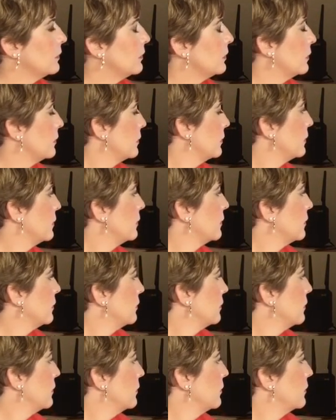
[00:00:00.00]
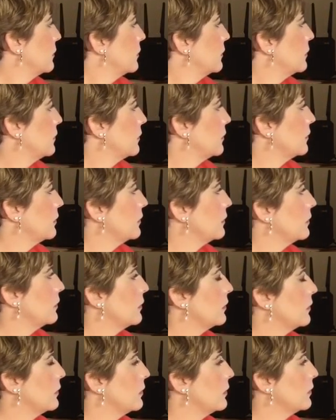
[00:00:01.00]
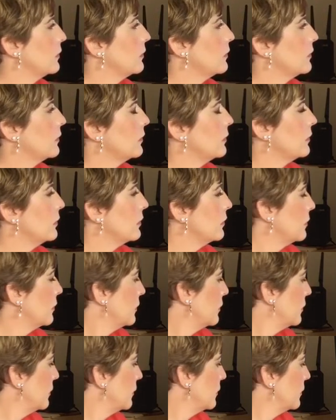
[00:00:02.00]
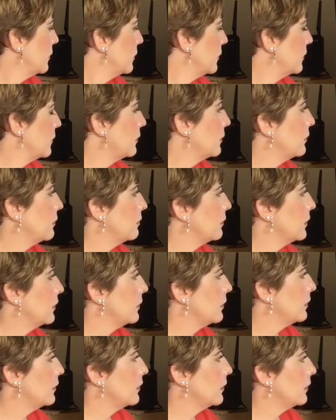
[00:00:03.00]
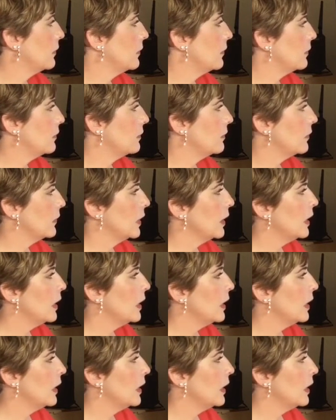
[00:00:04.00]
The amount of precipitation with a rain gauge.